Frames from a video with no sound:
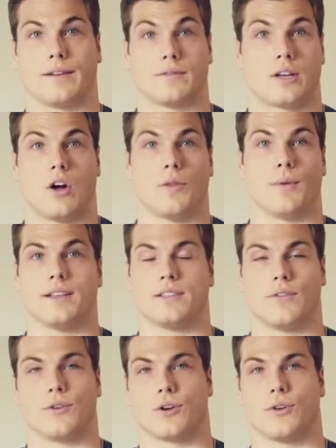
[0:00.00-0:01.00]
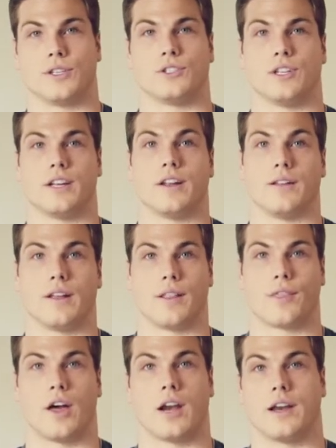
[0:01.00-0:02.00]
called myself a Christian and,
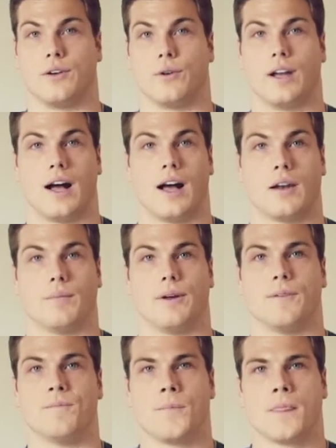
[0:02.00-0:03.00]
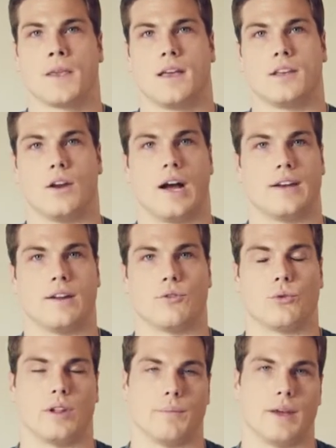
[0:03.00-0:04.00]
and thought I knew God, but you know, I'd
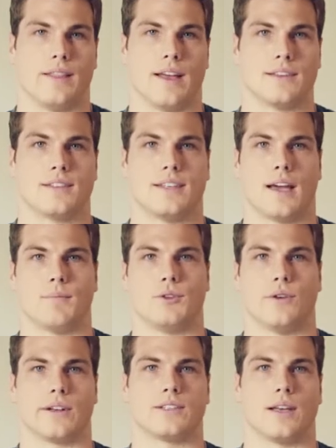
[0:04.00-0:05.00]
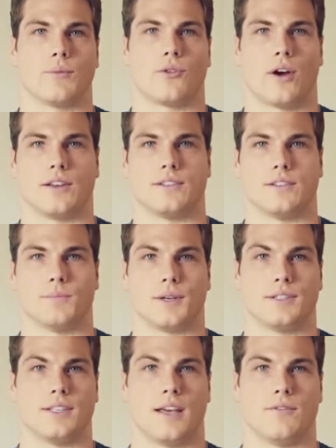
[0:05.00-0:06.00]
never really made that step to accept Christ as
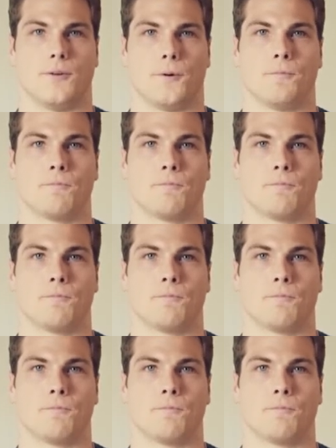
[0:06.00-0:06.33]
my Savior.